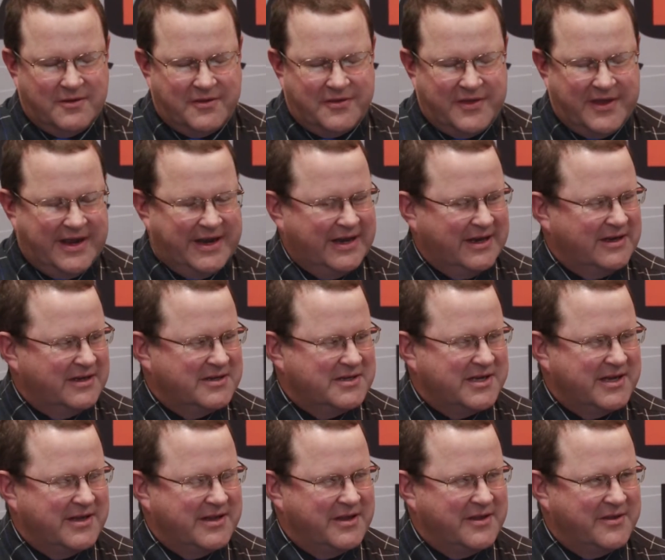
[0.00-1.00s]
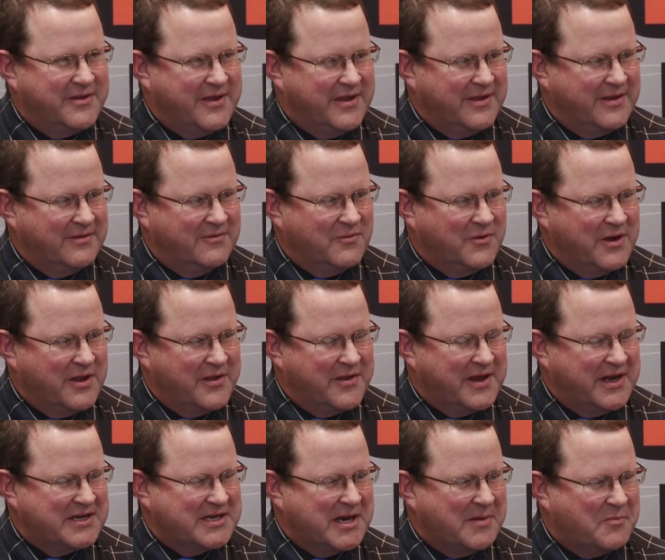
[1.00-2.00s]
things, and one of the
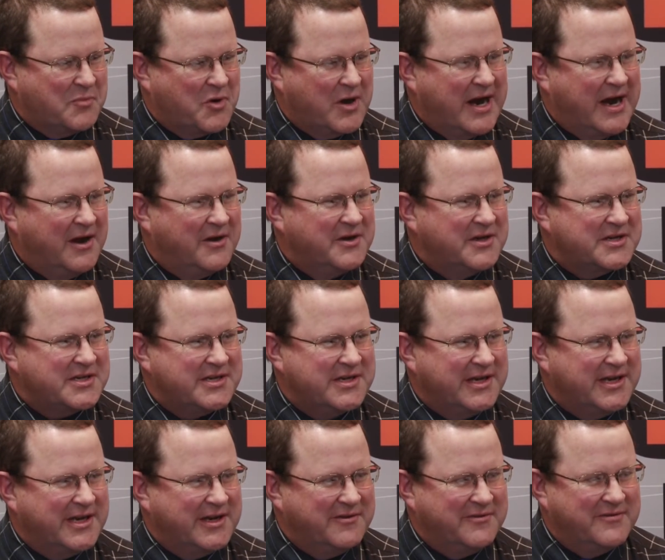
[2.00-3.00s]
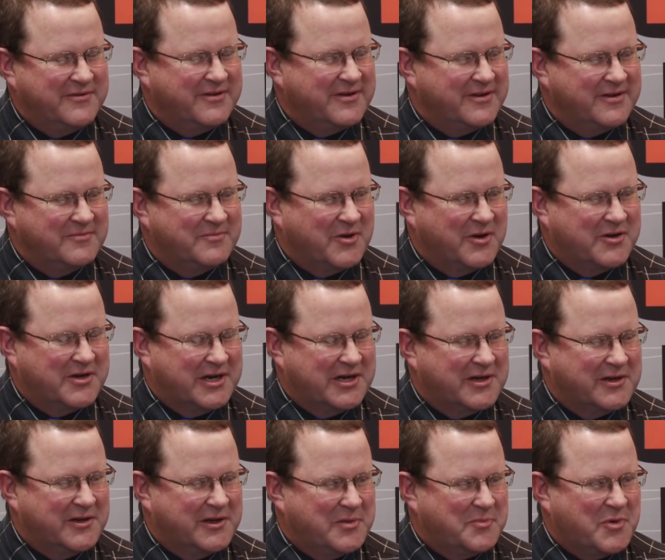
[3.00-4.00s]
things I'm proudest of, and
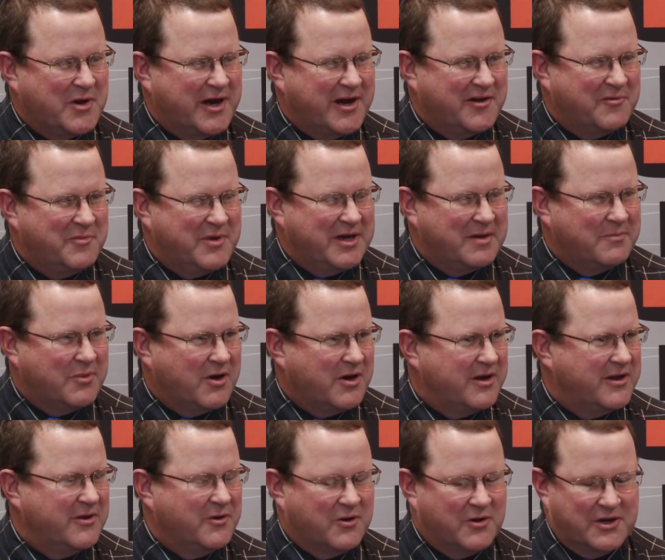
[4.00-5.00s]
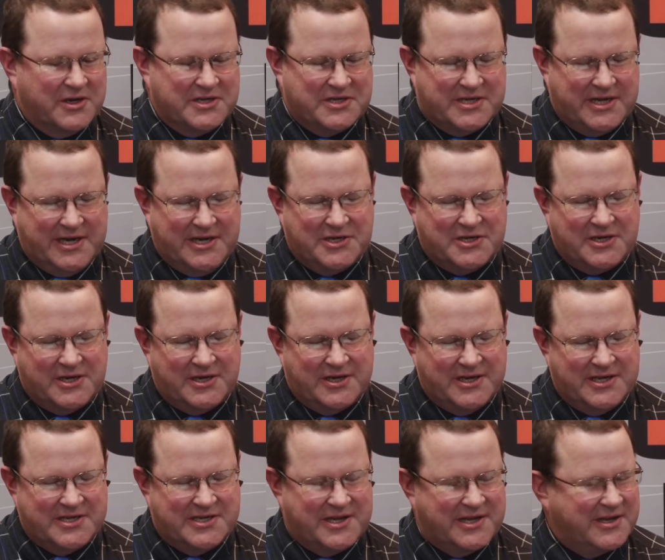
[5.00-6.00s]
particularly proud of being part of the organization,
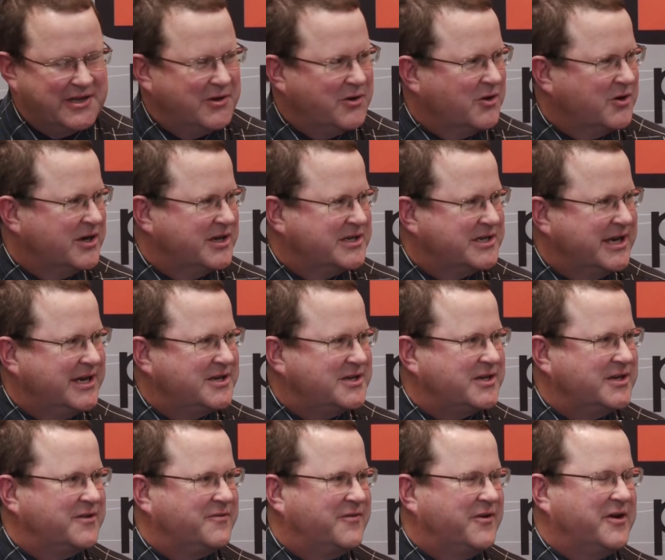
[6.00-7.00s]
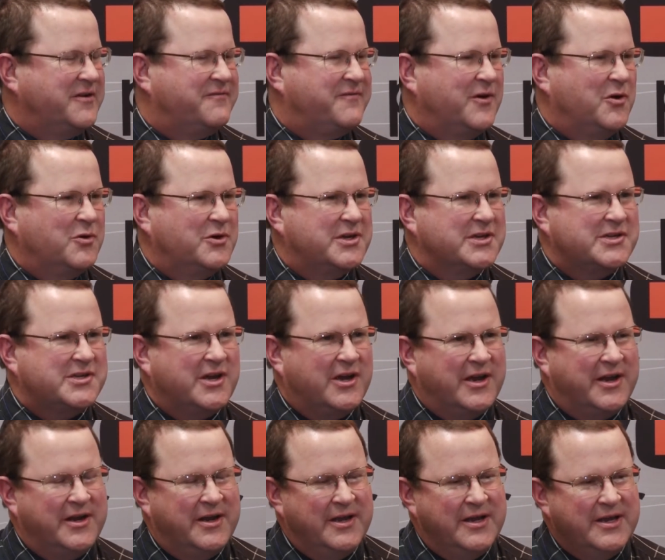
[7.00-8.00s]
is that the organization is very focused
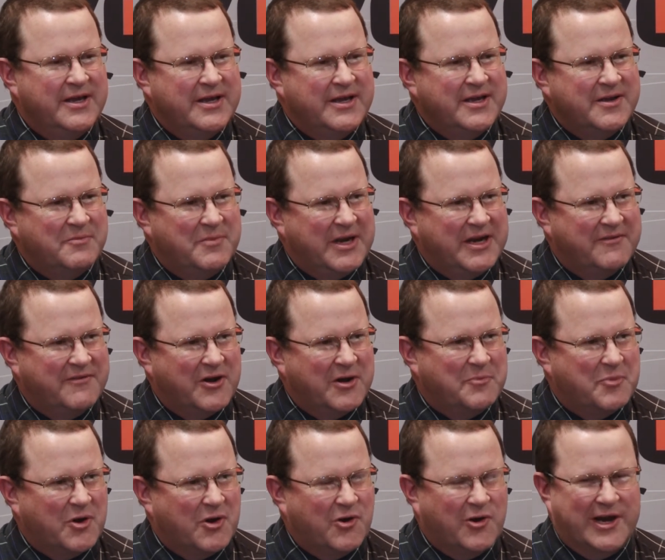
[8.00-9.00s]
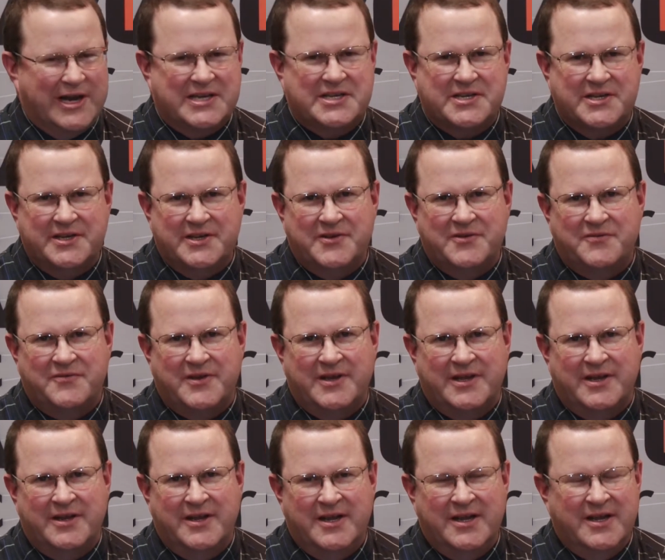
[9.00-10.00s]
on being very progressive
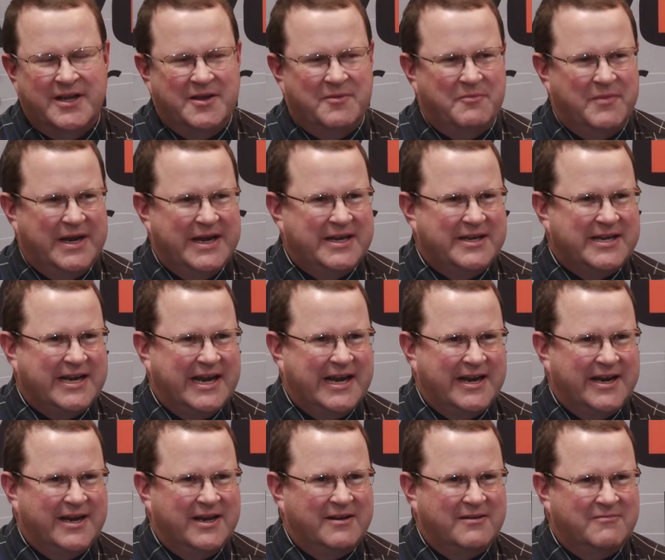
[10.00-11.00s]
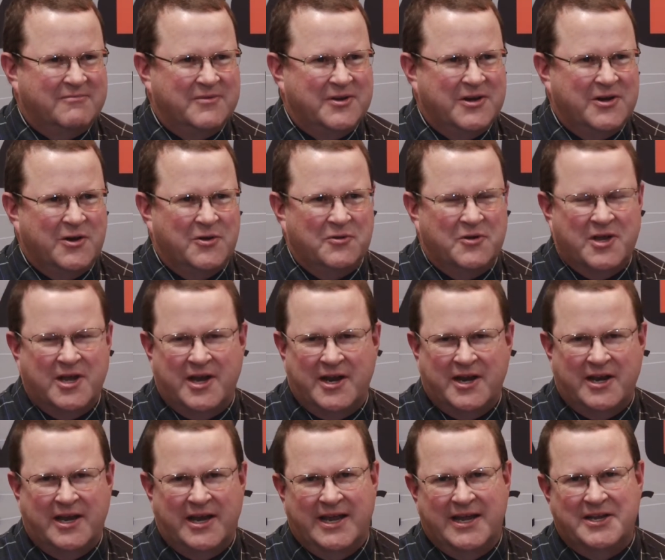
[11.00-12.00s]
and maintaining,
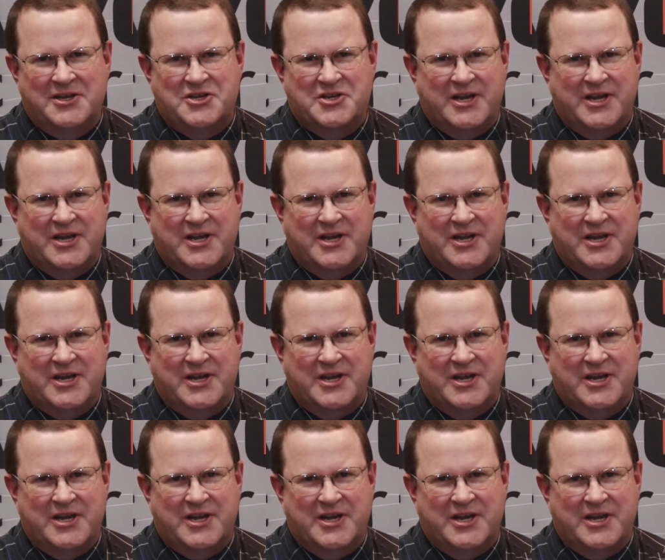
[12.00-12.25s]
cutting edge